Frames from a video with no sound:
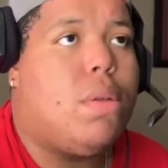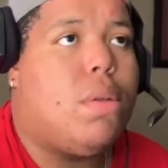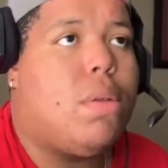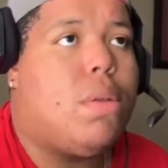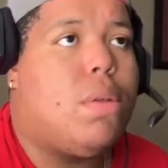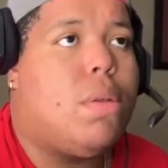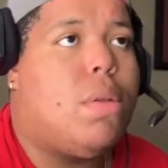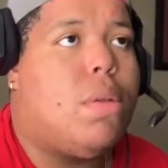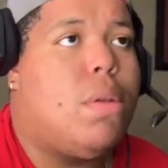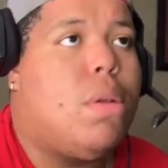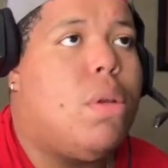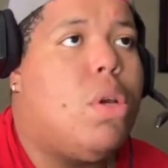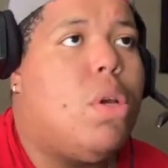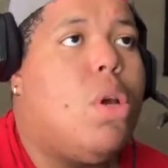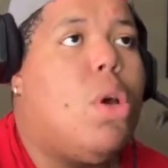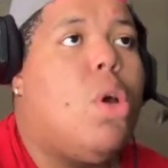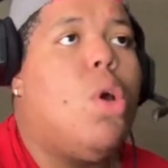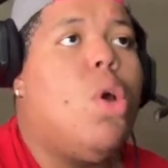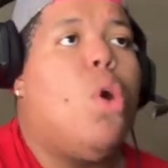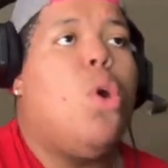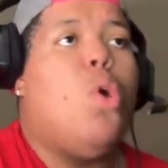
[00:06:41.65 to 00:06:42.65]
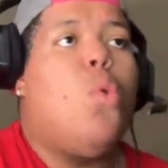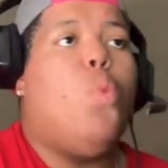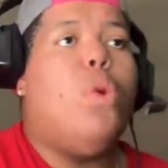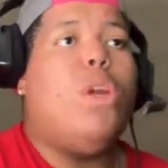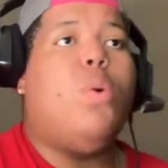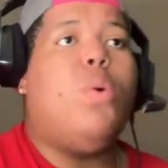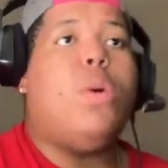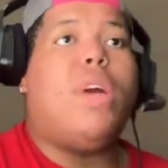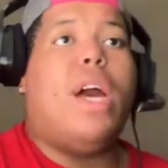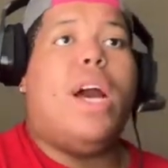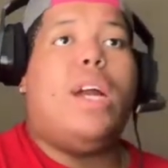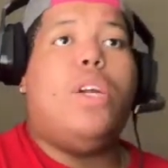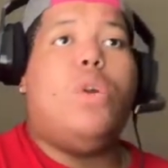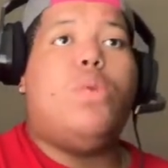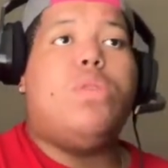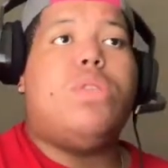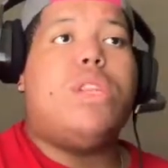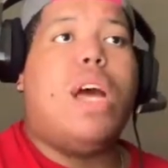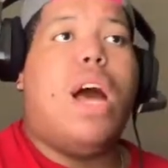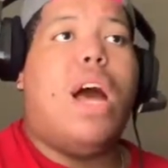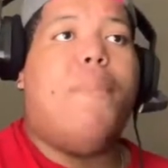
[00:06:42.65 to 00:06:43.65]
He's got Jack Doyle. We don't got no
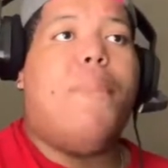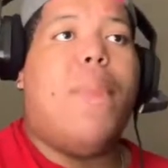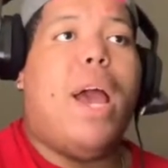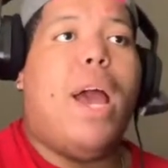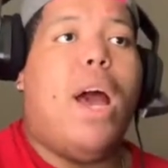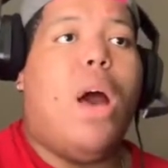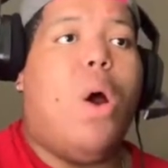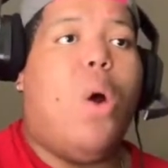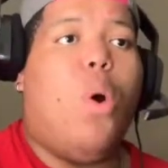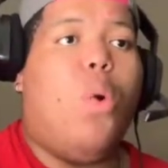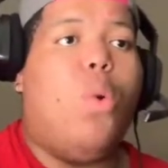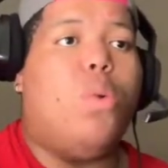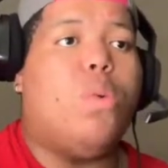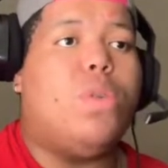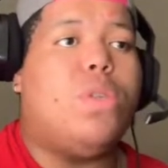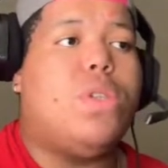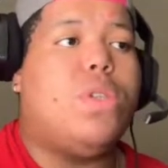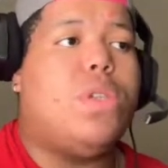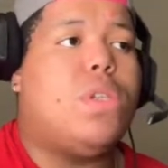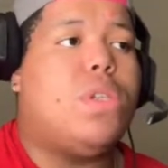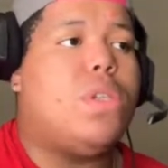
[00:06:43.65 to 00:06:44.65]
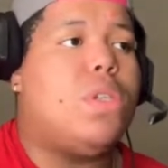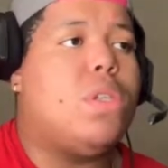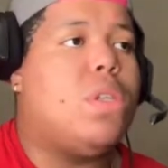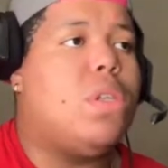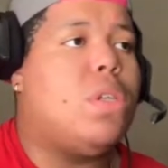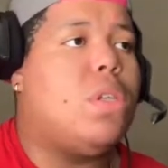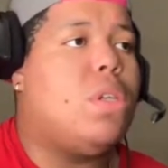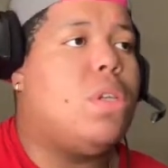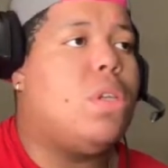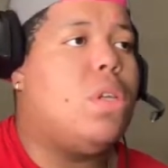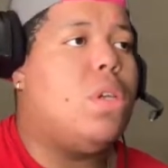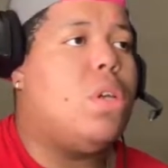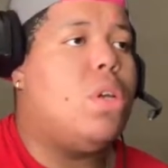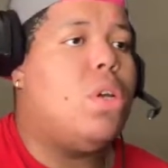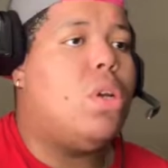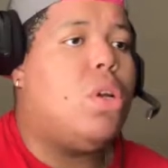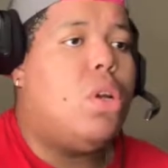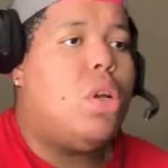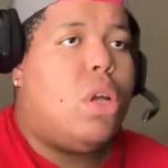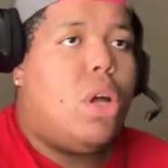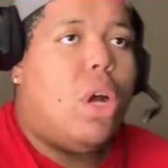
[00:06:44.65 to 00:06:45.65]
timeouts.
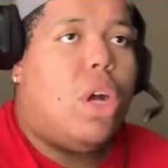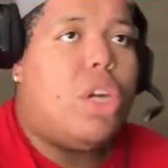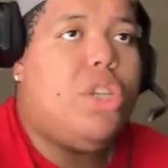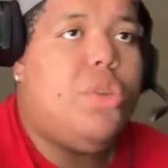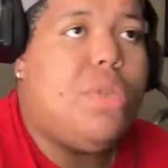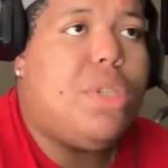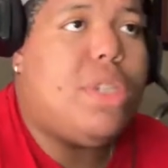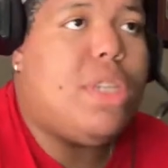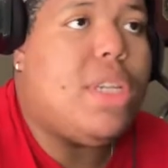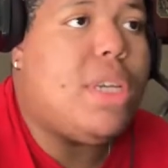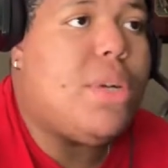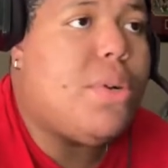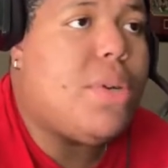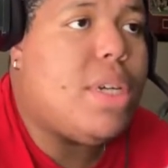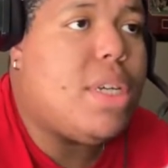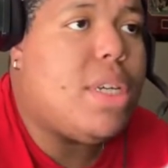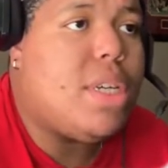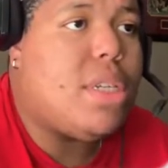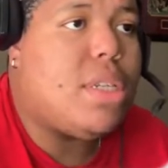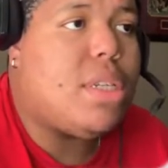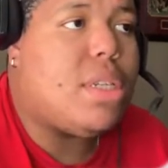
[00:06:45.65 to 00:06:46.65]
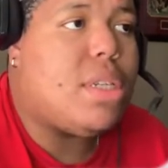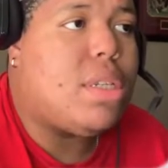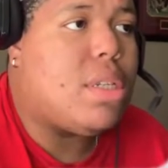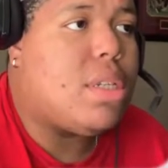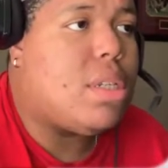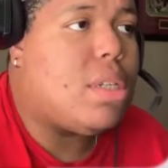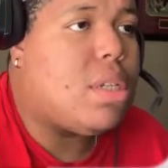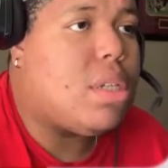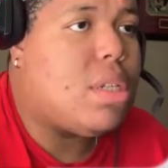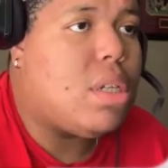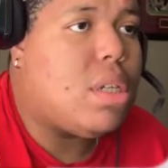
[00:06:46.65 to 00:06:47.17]
Are you serious?